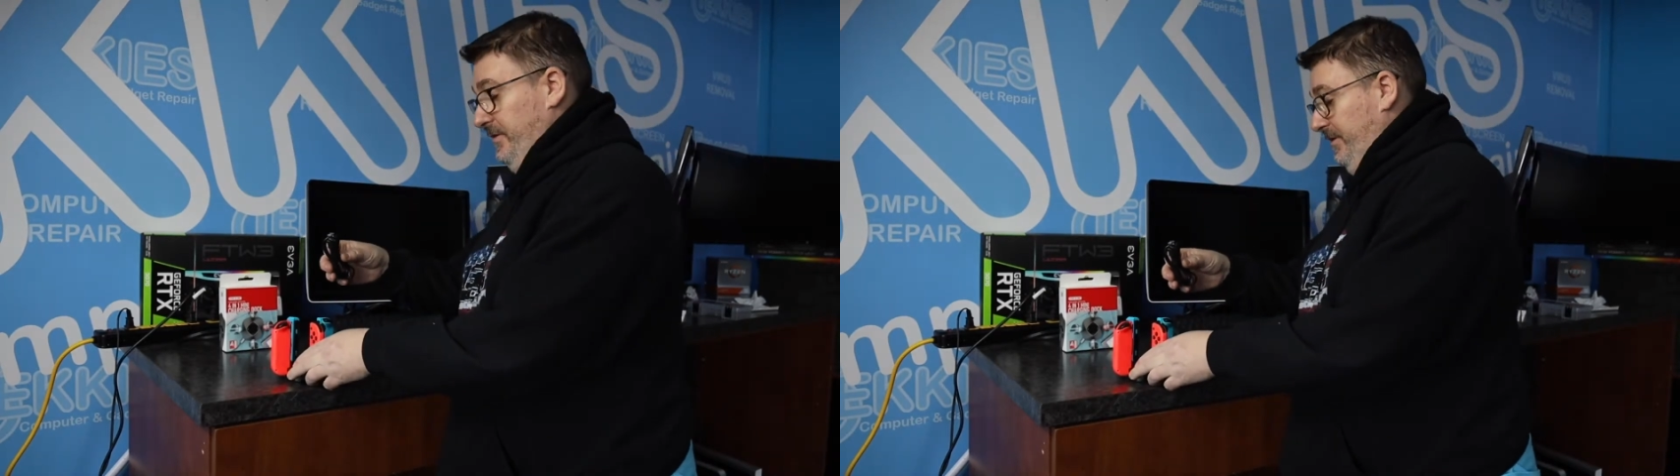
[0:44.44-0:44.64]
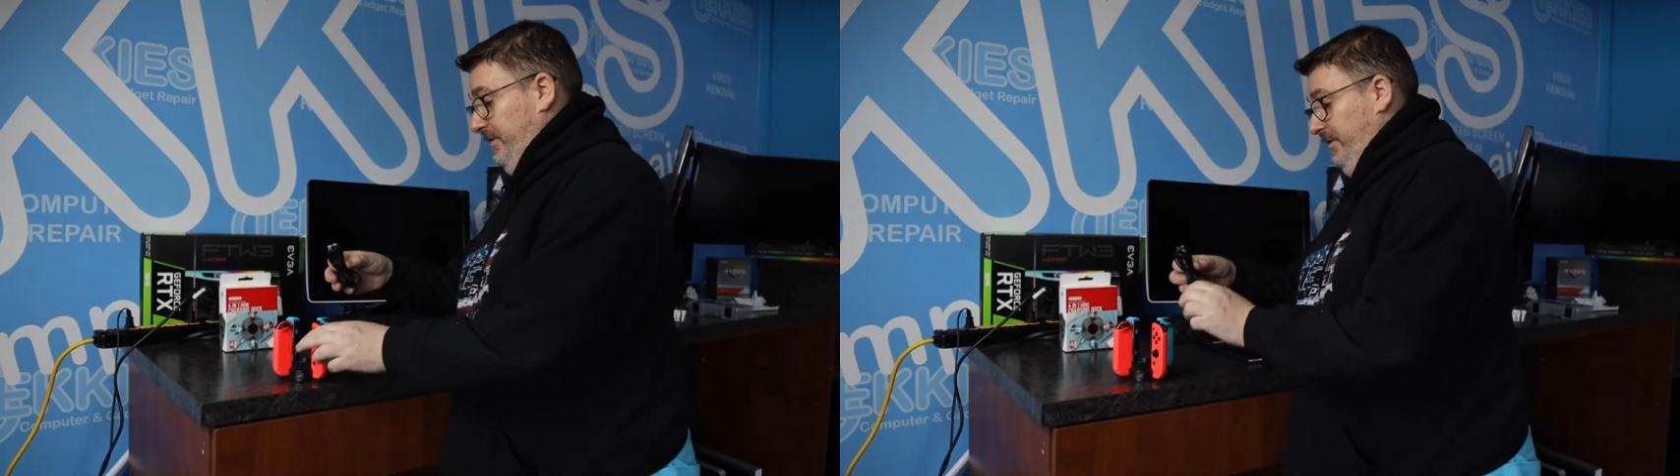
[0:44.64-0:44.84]

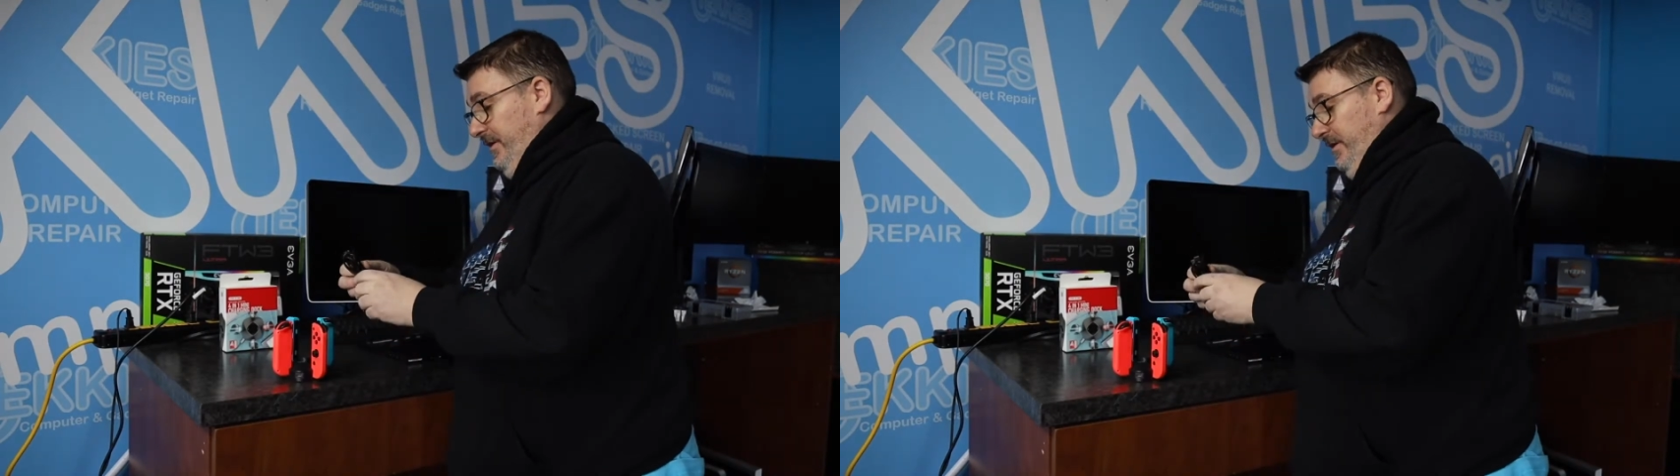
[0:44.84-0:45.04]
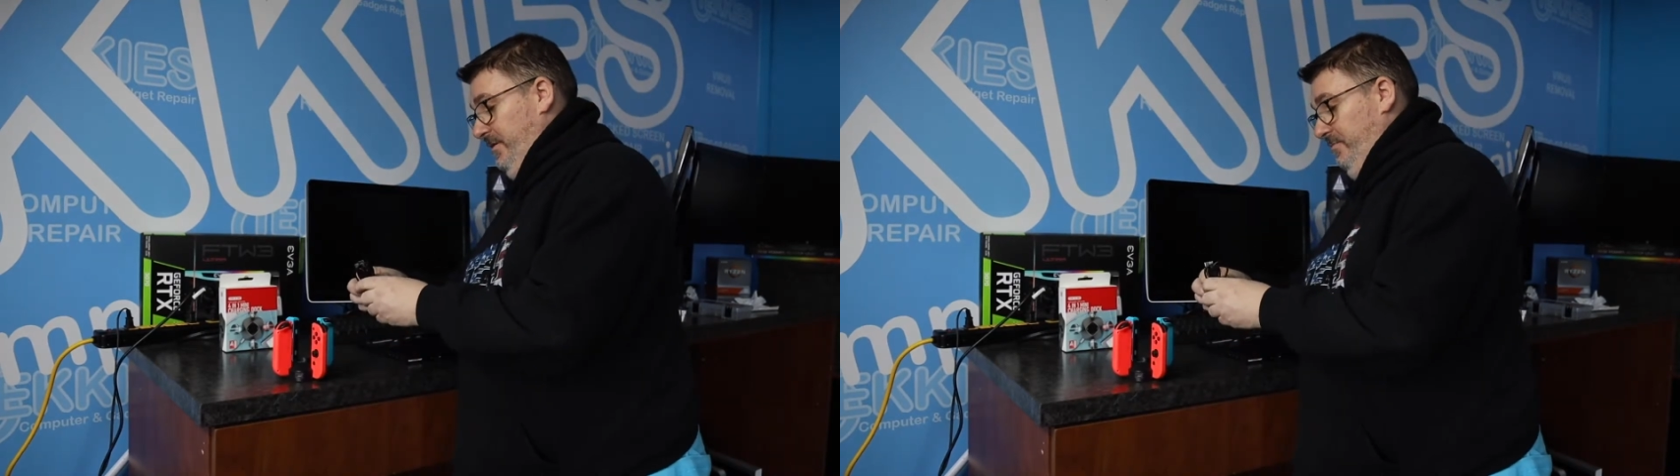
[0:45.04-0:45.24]
to
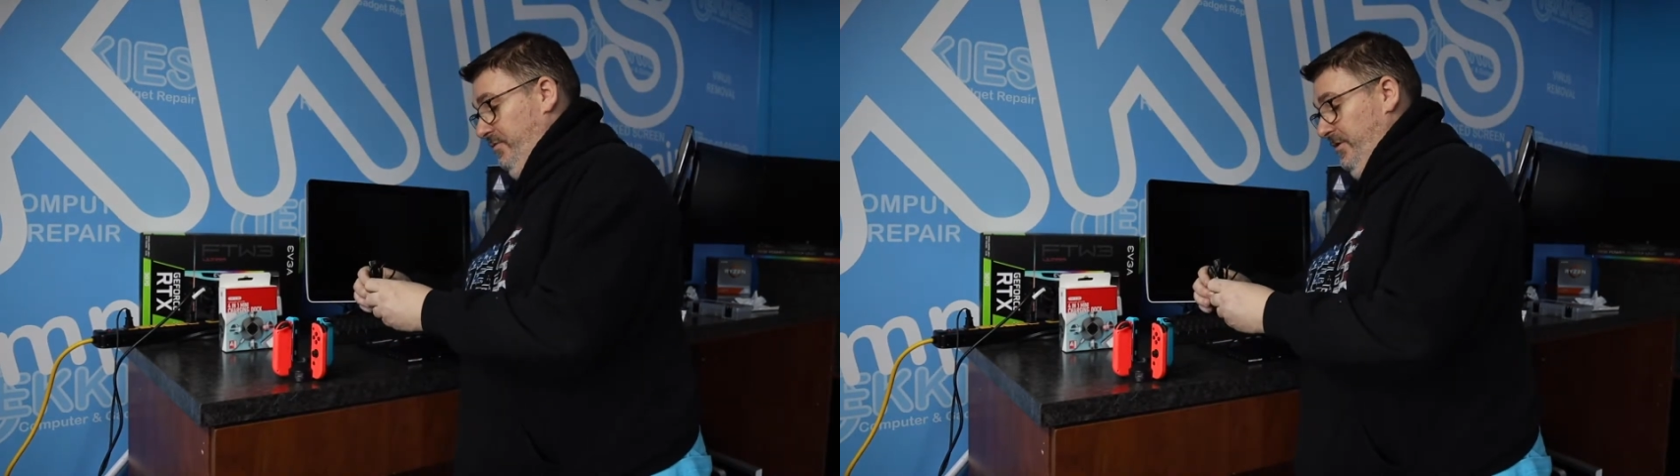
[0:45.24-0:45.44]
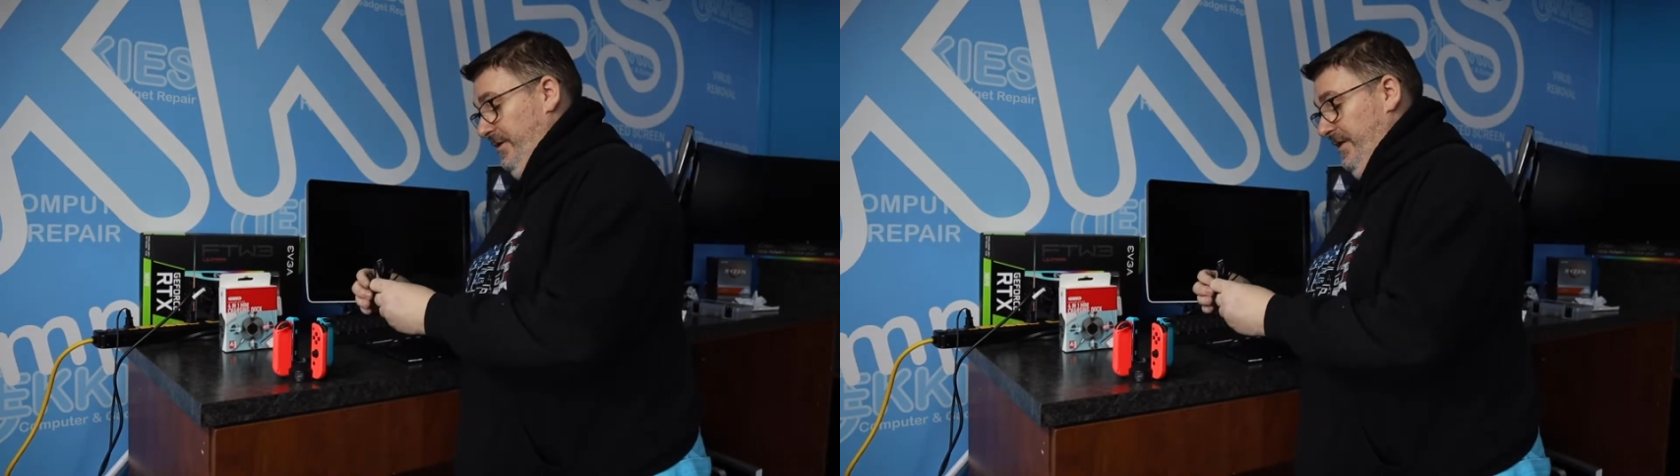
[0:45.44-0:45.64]
click and
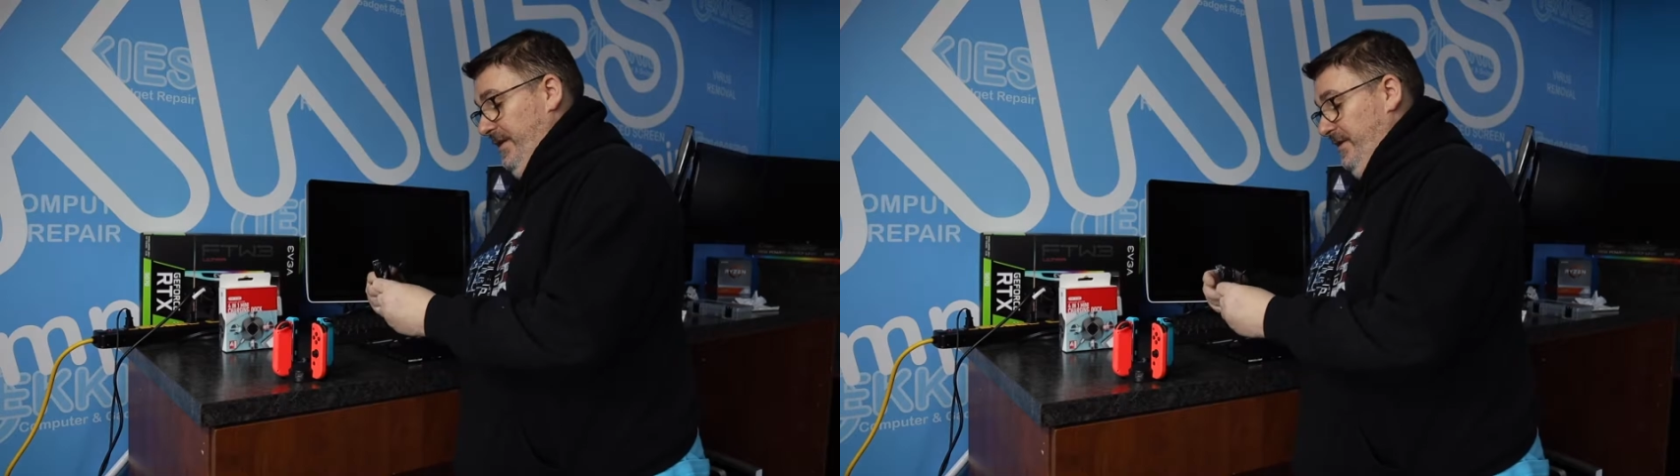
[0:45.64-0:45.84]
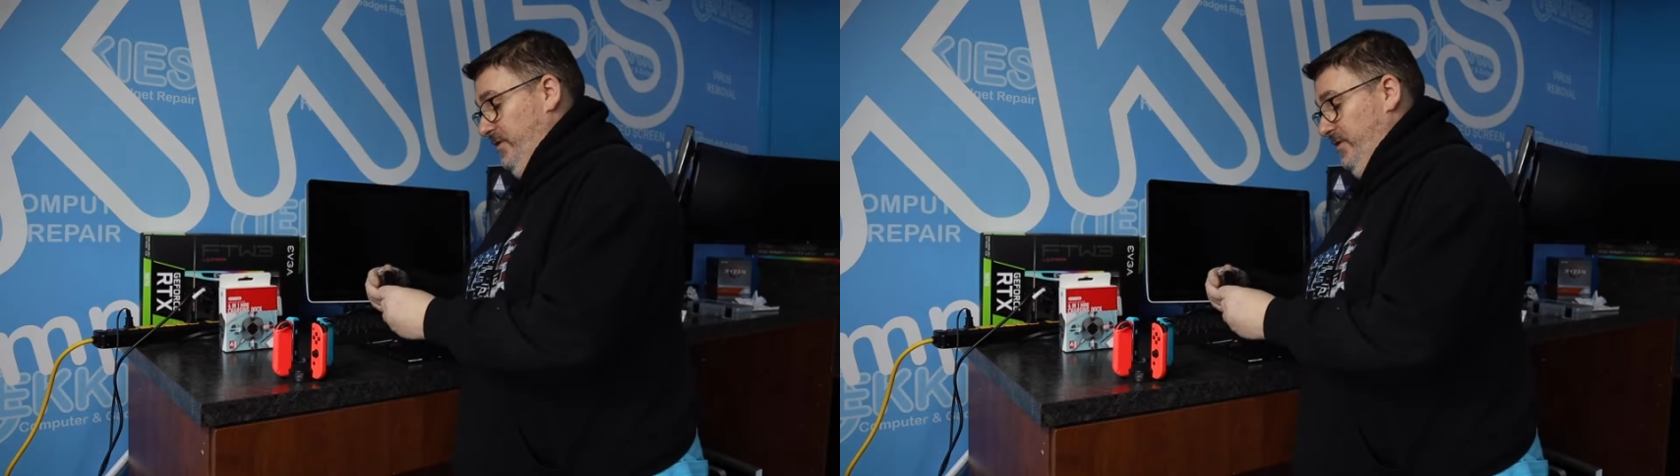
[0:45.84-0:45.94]
plug it in.